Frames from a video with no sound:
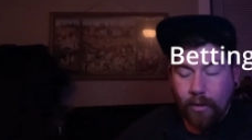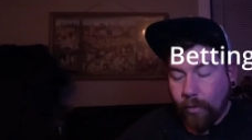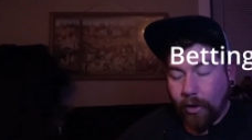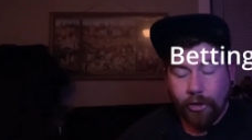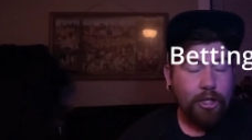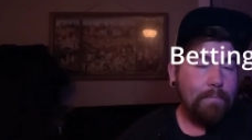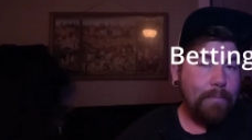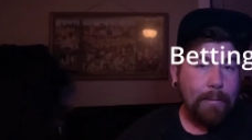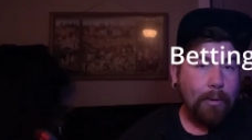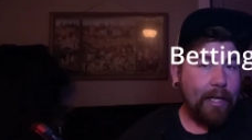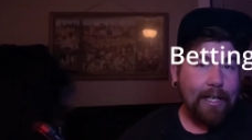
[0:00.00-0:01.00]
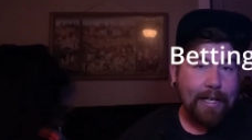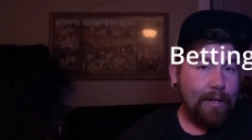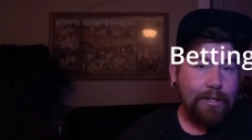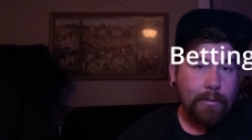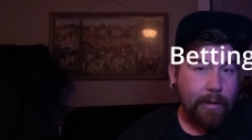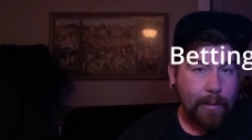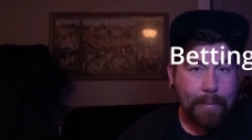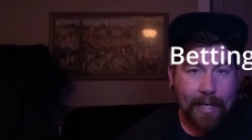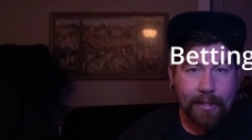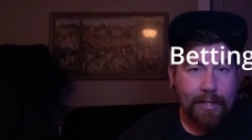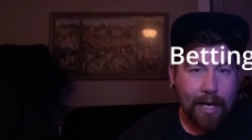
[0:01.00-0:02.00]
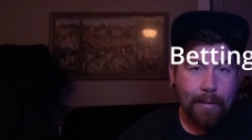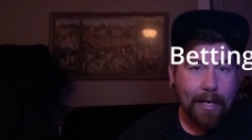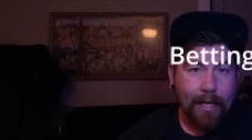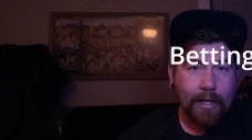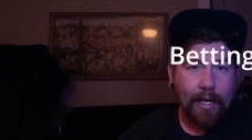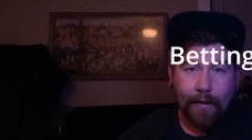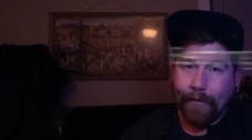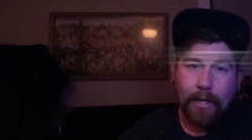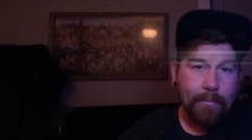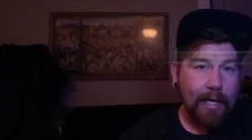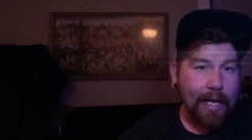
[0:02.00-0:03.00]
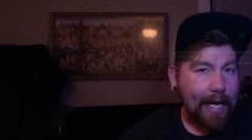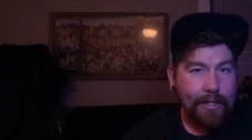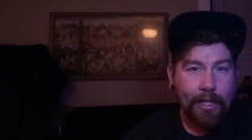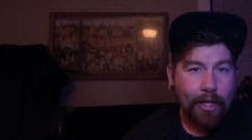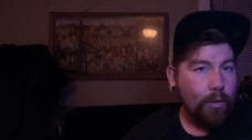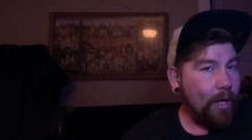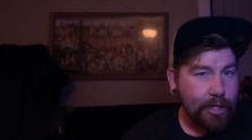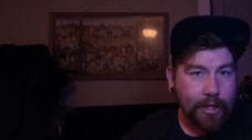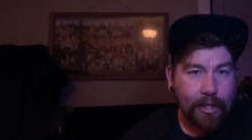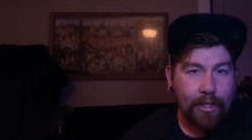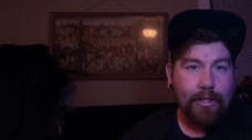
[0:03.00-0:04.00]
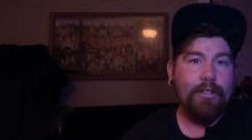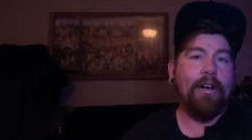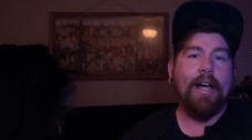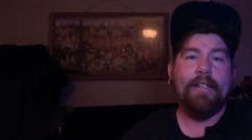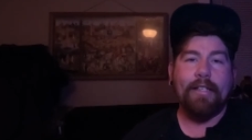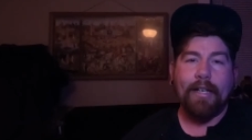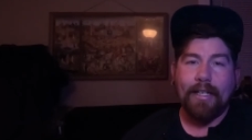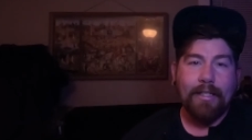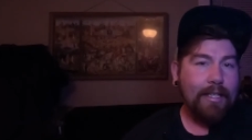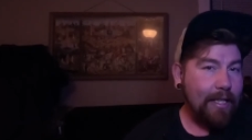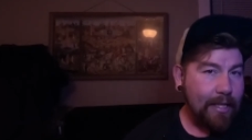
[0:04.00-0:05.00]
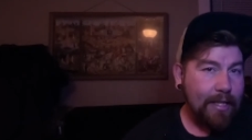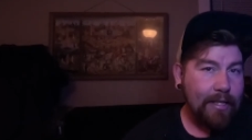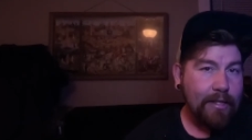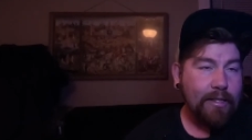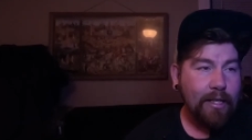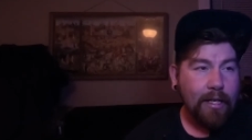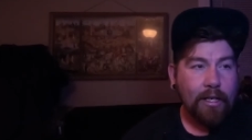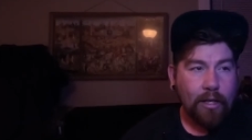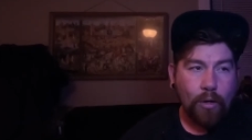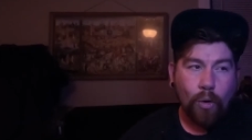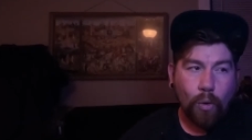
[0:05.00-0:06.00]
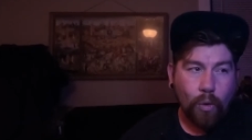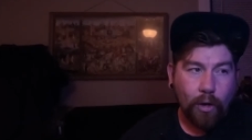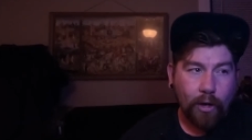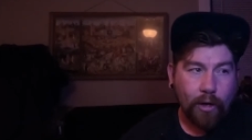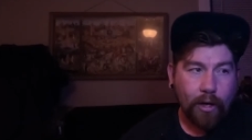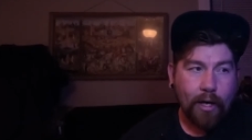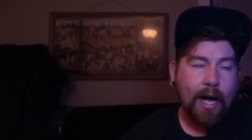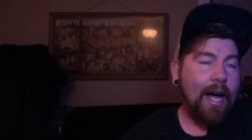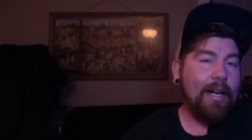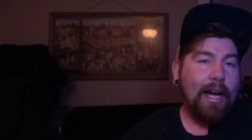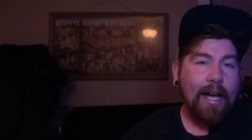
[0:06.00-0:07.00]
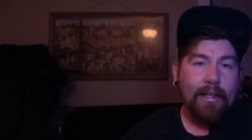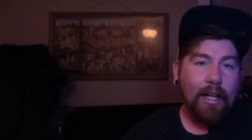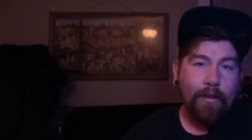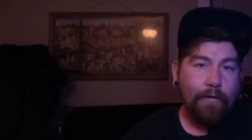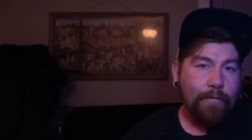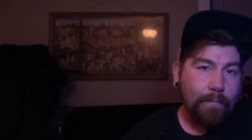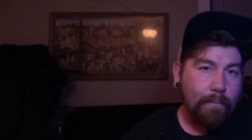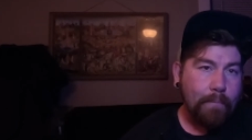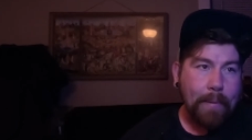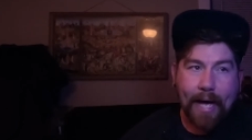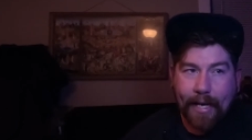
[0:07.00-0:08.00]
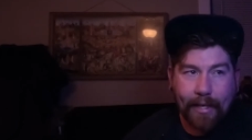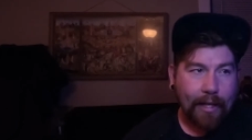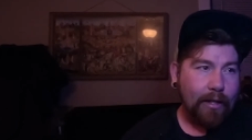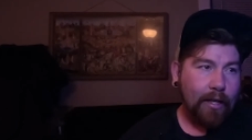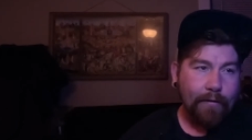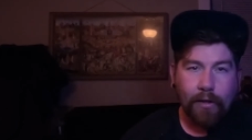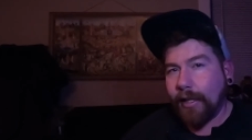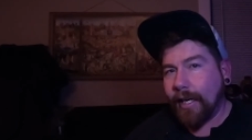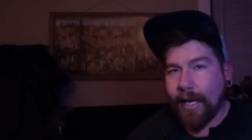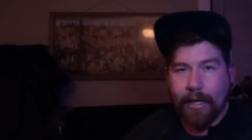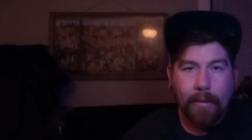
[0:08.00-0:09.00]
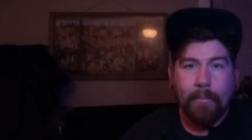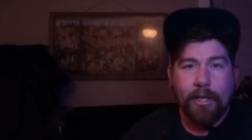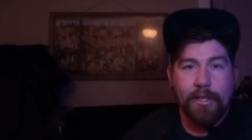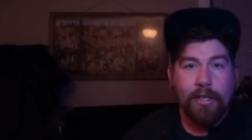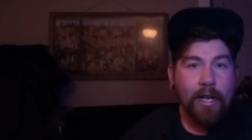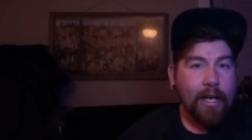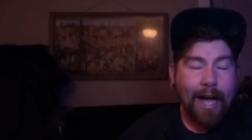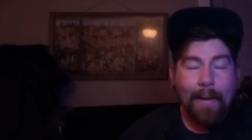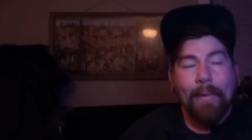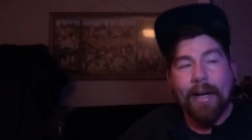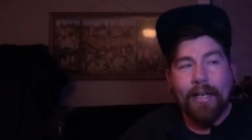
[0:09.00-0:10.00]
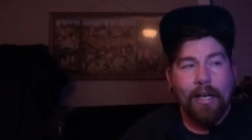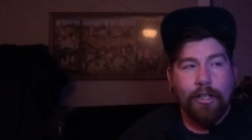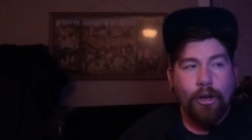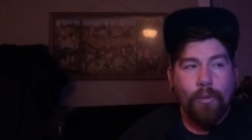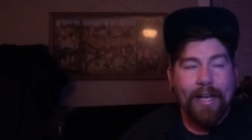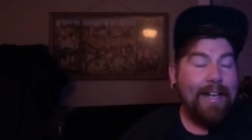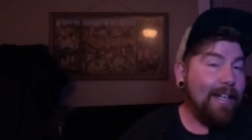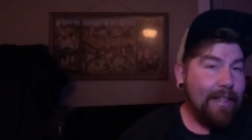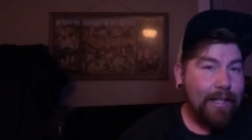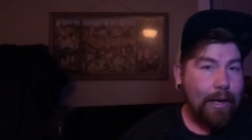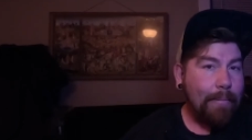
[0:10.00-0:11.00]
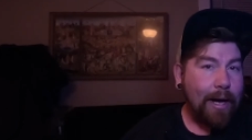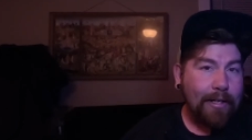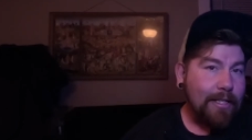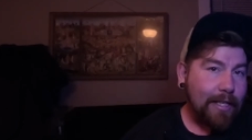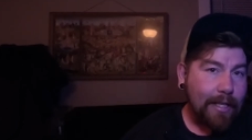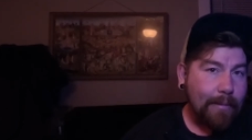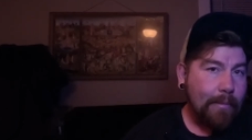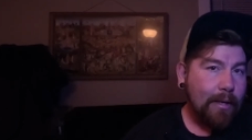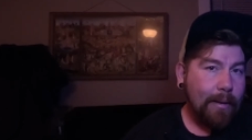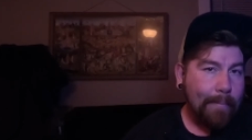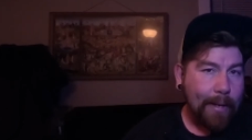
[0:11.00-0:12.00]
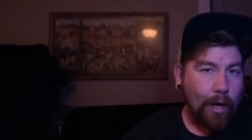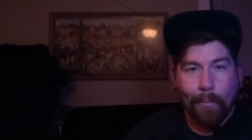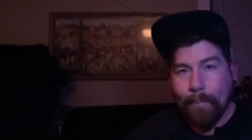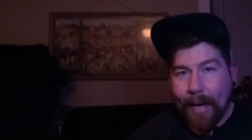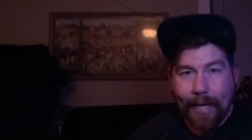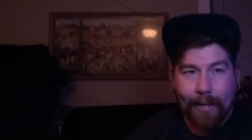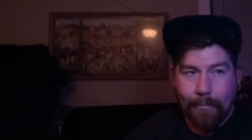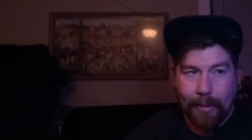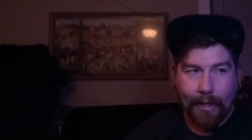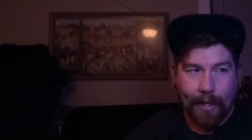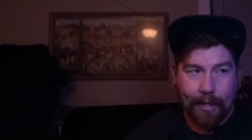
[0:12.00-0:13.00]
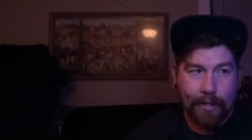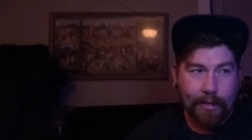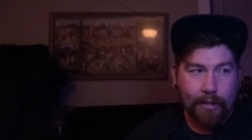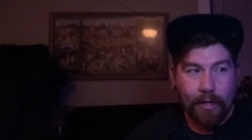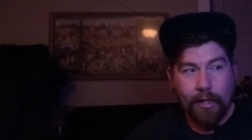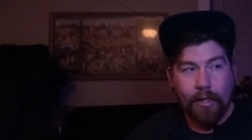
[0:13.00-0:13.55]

where I'll just be breaking down some of the bets that I made. And if anybody has any questions or has any ideas, or I love betting, I love looking at numbers. I might not know anything about a team, but I'll bet it because